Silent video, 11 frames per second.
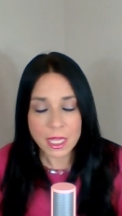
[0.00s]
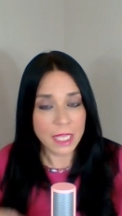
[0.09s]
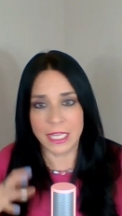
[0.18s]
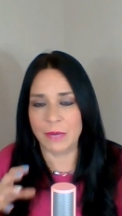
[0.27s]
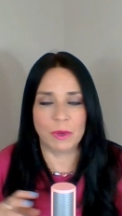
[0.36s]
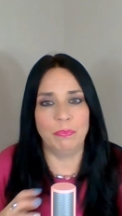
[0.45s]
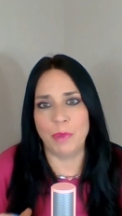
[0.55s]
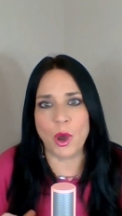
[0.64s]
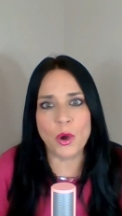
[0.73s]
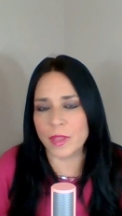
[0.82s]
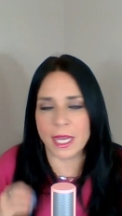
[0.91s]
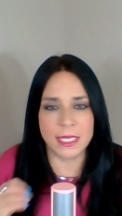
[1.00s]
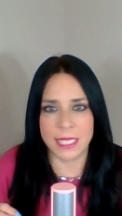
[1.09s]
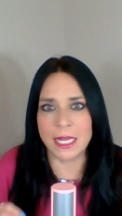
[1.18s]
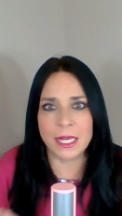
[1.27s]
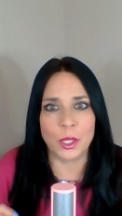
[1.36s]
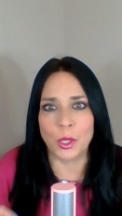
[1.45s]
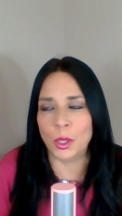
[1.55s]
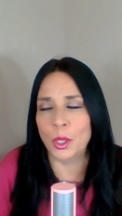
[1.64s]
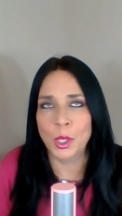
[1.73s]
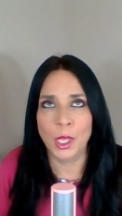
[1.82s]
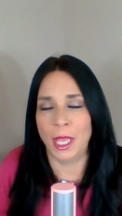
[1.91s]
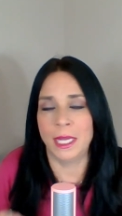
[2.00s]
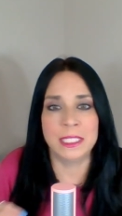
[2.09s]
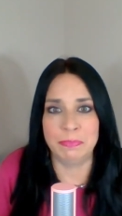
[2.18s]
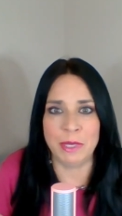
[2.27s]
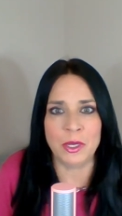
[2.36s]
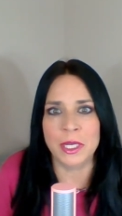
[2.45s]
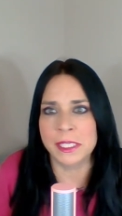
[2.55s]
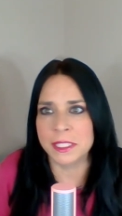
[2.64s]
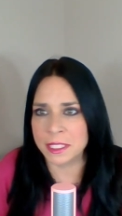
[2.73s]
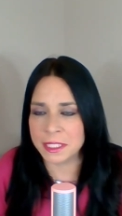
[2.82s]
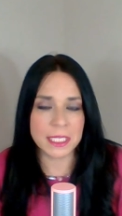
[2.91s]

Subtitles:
They were both identical experiences